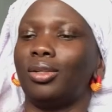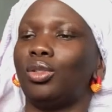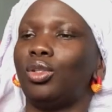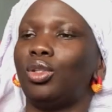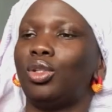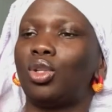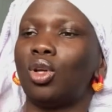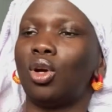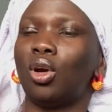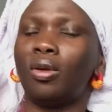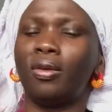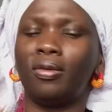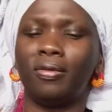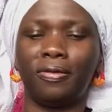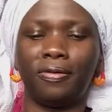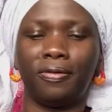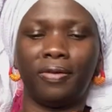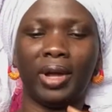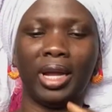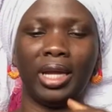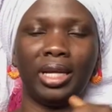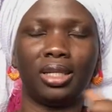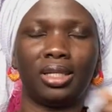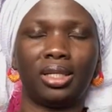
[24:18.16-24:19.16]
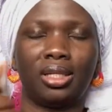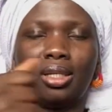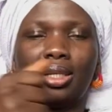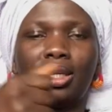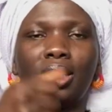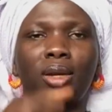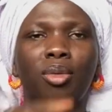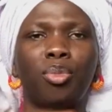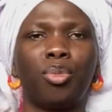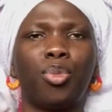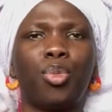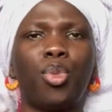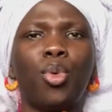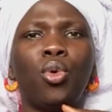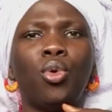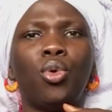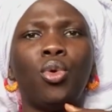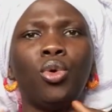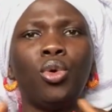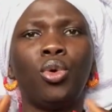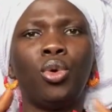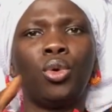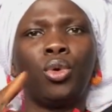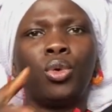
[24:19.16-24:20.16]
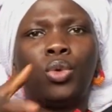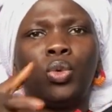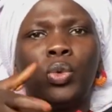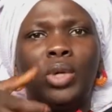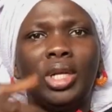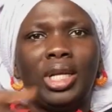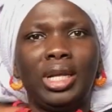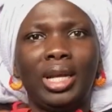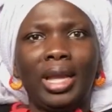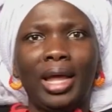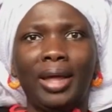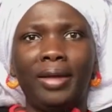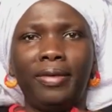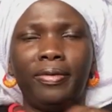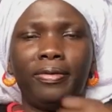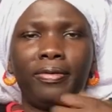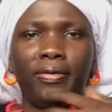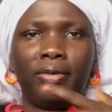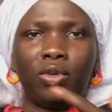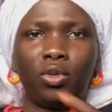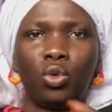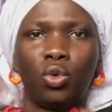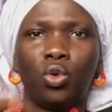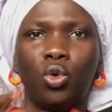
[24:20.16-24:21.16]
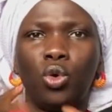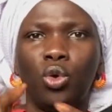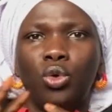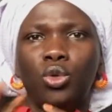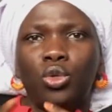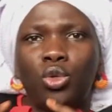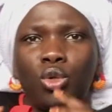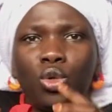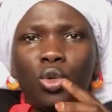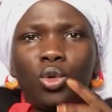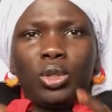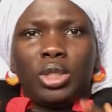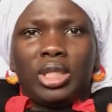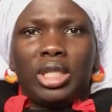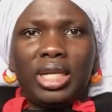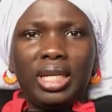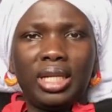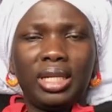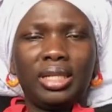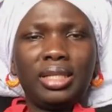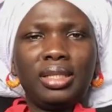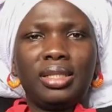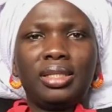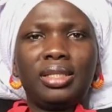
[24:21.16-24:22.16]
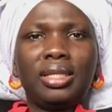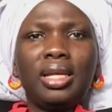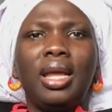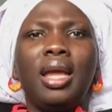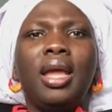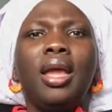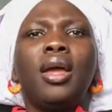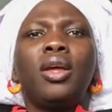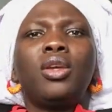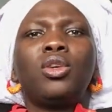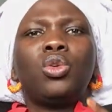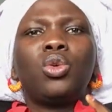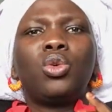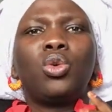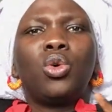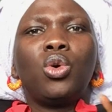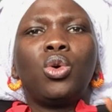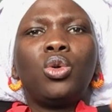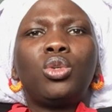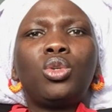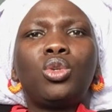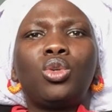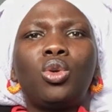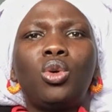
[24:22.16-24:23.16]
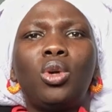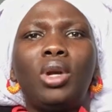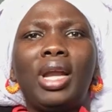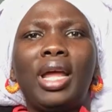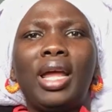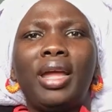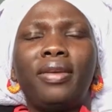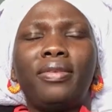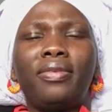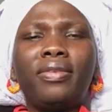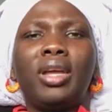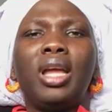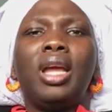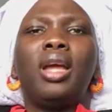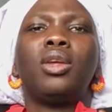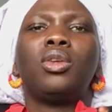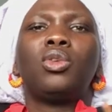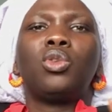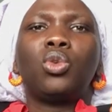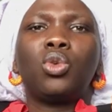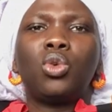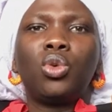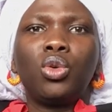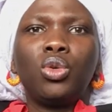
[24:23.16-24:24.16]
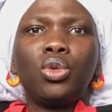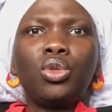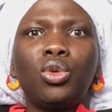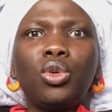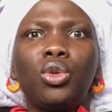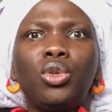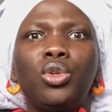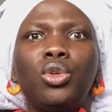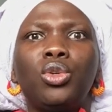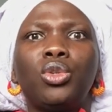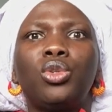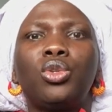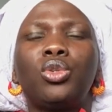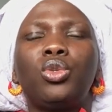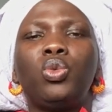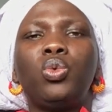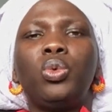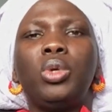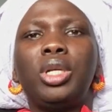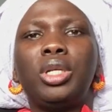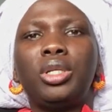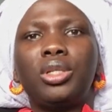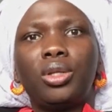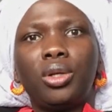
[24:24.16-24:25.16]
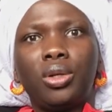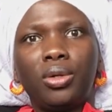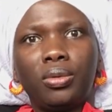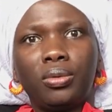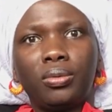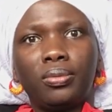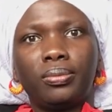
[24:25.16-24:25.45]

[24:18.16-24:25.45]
Don't fight, pull with life to control things, to control life, to control your situation.